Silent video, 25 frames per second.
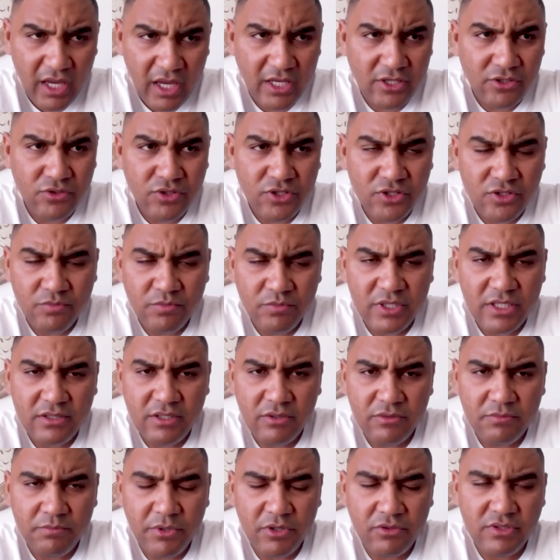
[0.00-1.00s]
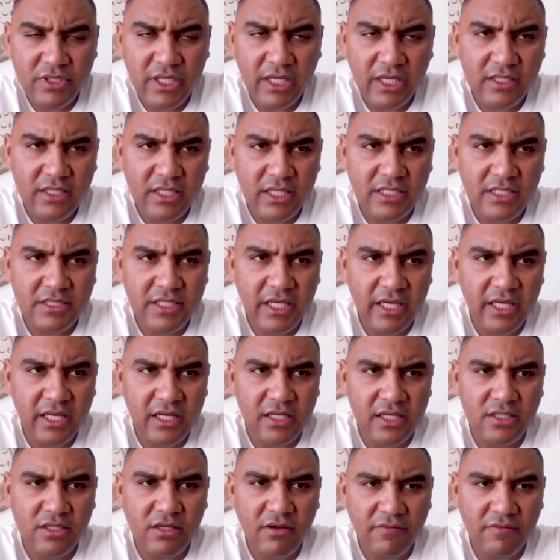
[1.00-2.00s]
and you need to protect the
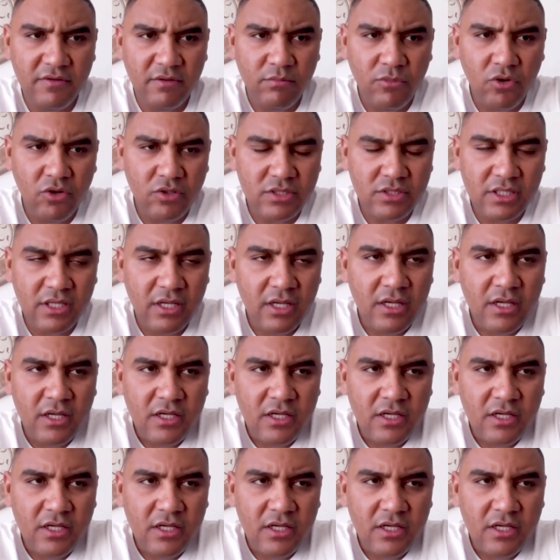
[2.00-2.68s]
integrity of the mask.